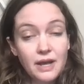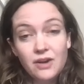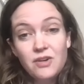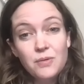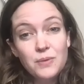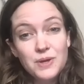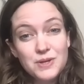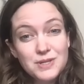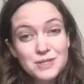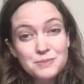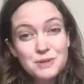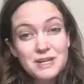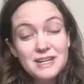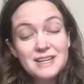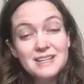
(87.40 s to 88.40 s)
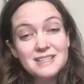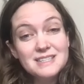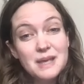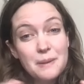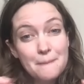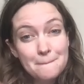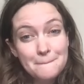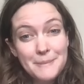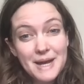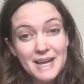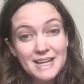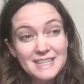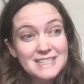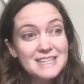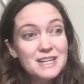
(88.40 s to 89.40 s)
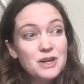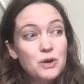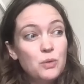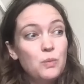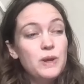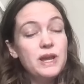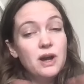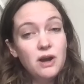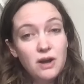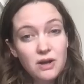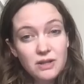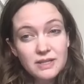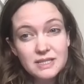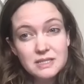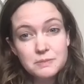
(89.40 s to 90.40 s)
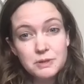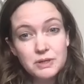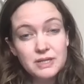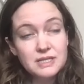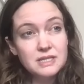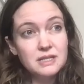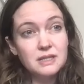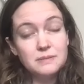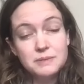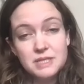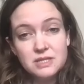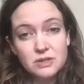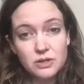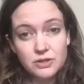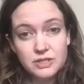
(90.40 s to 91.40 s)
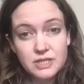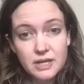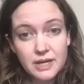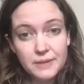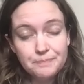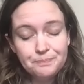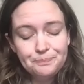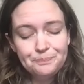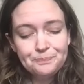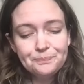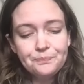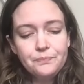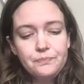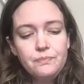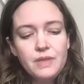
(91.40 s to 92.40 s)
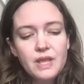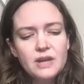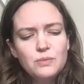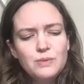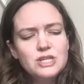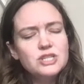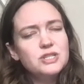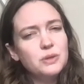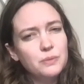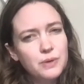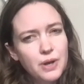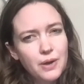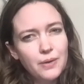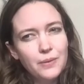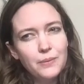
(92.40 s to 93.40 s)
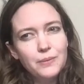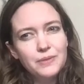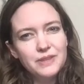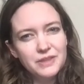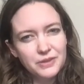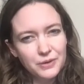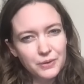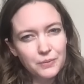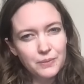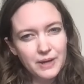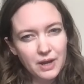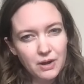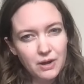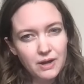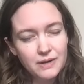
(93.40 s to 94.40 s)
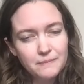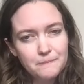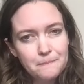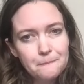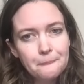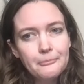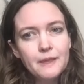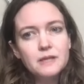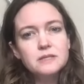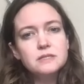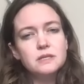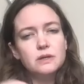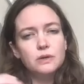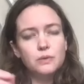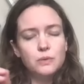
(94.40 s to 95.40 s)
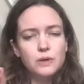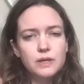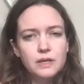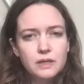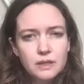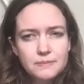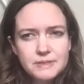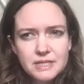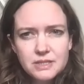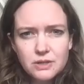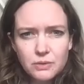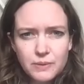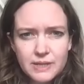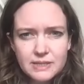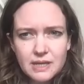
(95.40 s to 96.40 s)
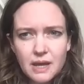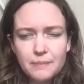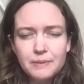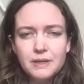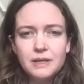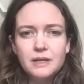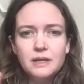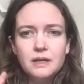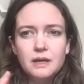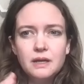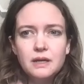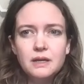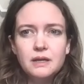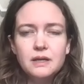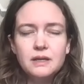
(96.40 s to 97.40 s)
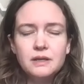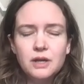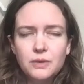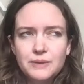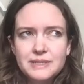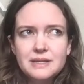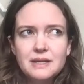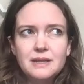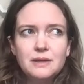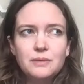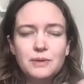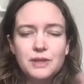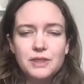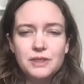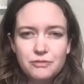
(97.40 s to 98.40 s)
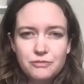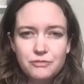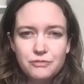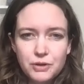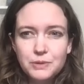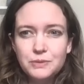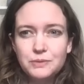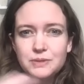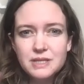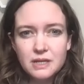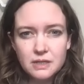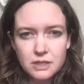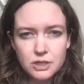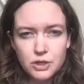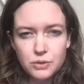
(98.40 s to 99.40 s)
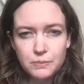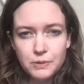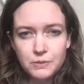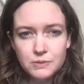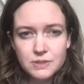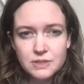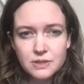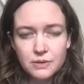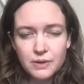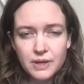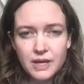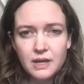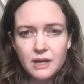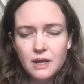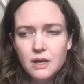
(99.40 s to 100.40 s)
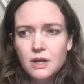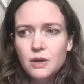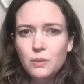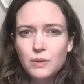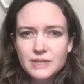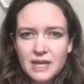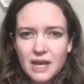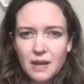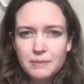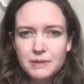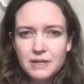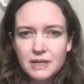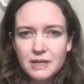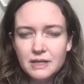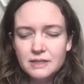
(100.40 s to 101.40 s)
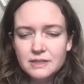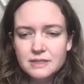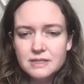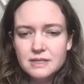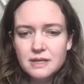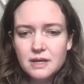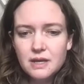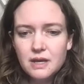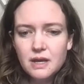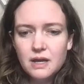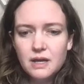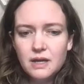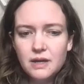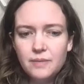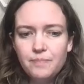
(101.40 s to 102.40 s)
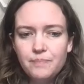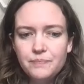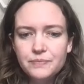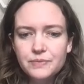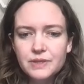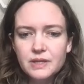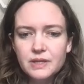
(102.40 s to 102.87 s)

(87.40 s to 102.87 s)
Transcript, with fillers: I don't know, it is what it is, but we all experience eclipses all the time, and we just don't know that they're going on. So eclipses always happen coinciding with full moons and new moons, okay? What's happening is, um,